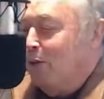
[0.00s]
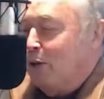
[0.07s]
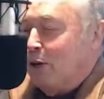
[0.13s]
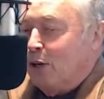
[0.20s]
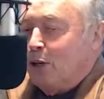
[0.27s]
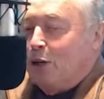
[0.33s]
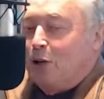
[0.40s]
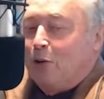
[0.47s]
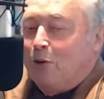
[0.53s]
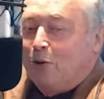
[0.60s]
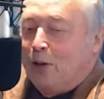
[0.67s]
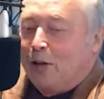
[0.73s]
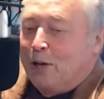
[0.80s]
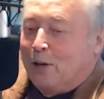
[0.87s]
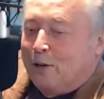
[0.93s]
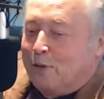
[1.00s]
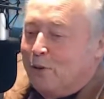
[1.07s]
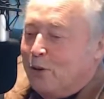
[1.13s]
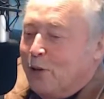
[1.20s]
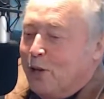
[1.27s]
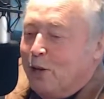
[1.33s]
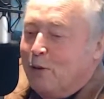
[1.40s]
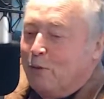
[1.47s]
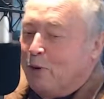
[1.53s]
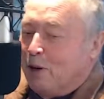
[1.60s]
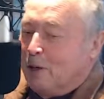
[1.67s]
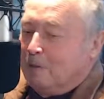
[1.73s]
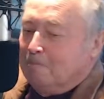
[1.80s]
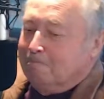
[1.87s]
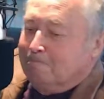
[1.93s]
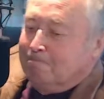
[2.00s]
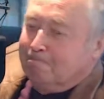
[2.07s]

Very good. Thank you for the invite.